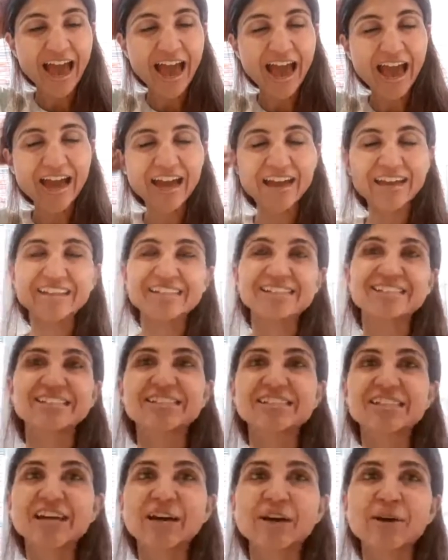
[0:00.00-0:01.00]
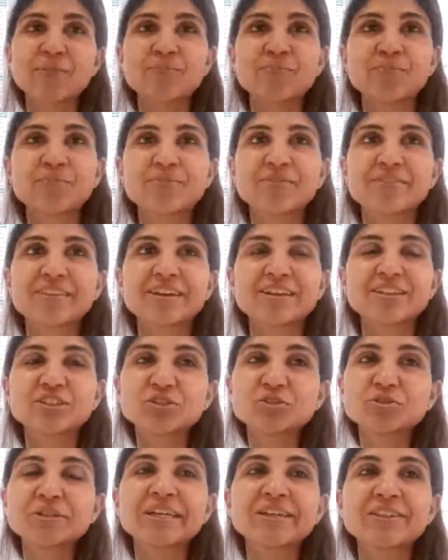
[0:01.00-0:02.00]
And um,
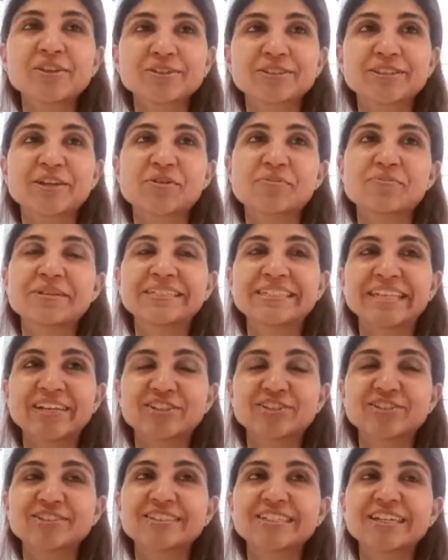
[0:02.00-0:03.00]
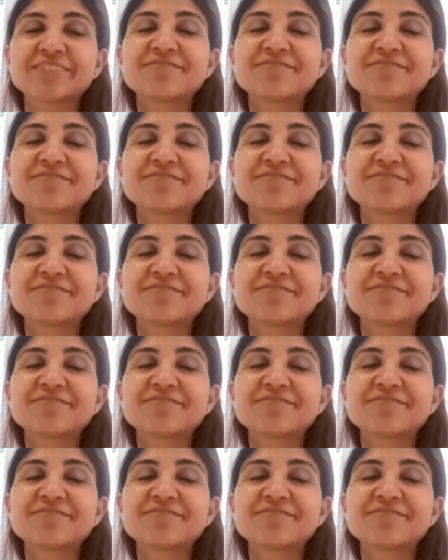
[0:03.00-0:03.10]
during those therapy sessions,